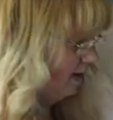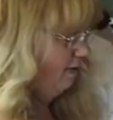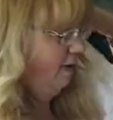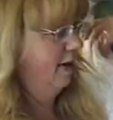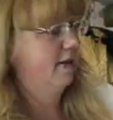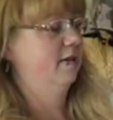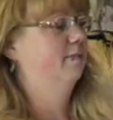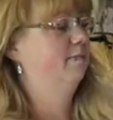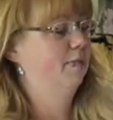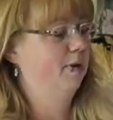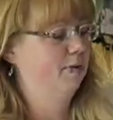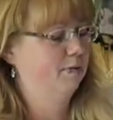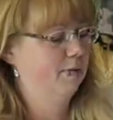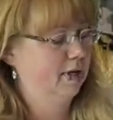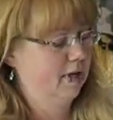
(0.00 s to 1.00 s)
though at the
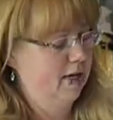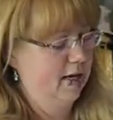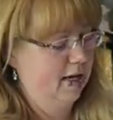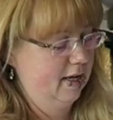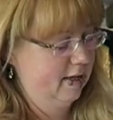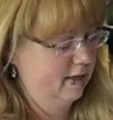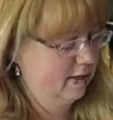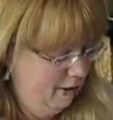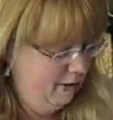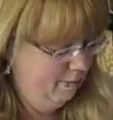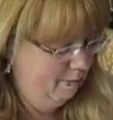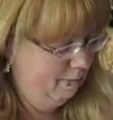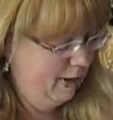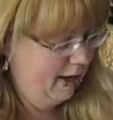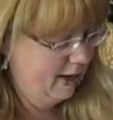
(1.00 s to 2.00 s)
moment it's
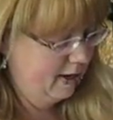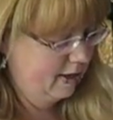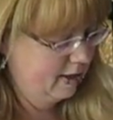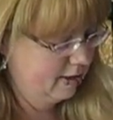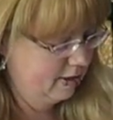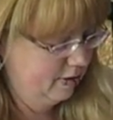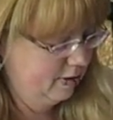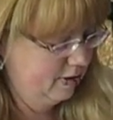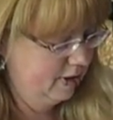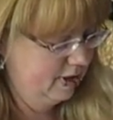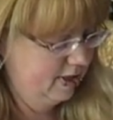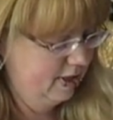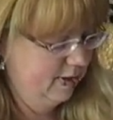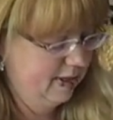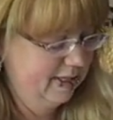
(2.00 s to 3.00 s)
been backed
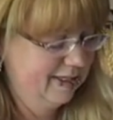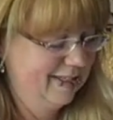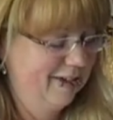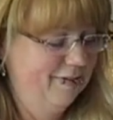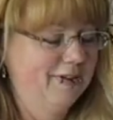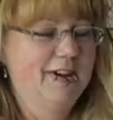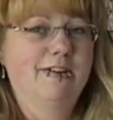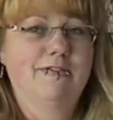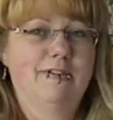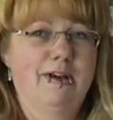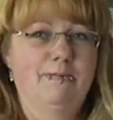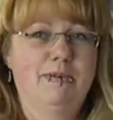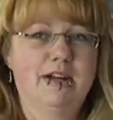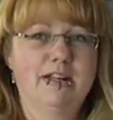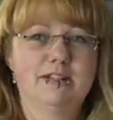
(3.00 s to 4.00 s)
onto a stiffening
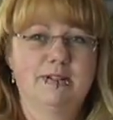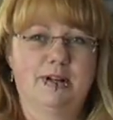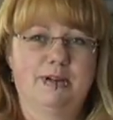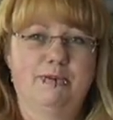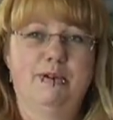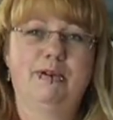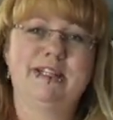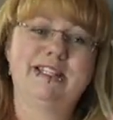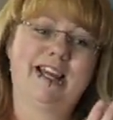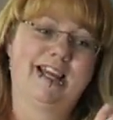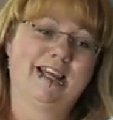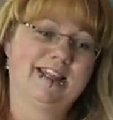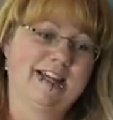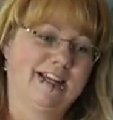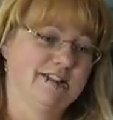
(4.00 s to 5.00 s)
fabric, so I'll probably
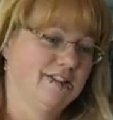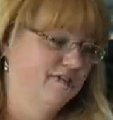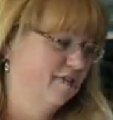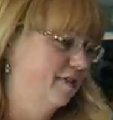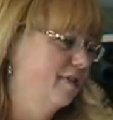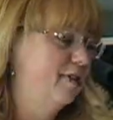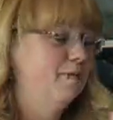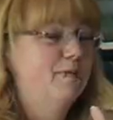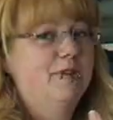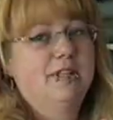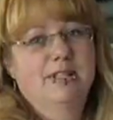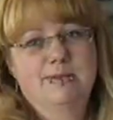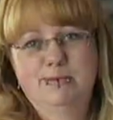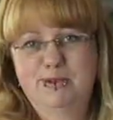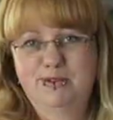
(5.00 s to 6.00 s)
take that off because I want
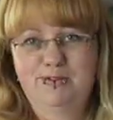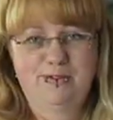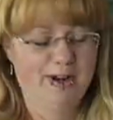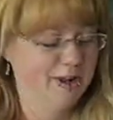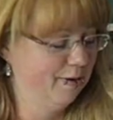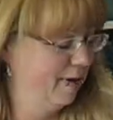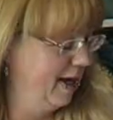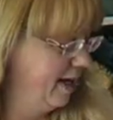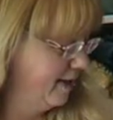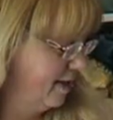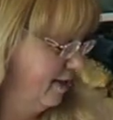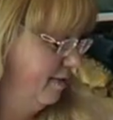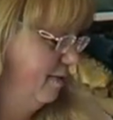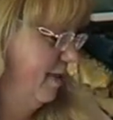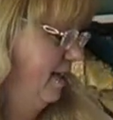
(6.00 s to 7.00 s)
this more flowy. I
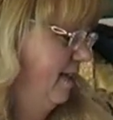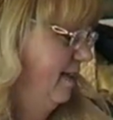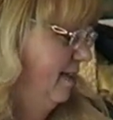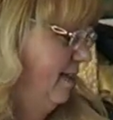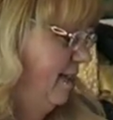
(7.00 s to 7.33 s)
don't want it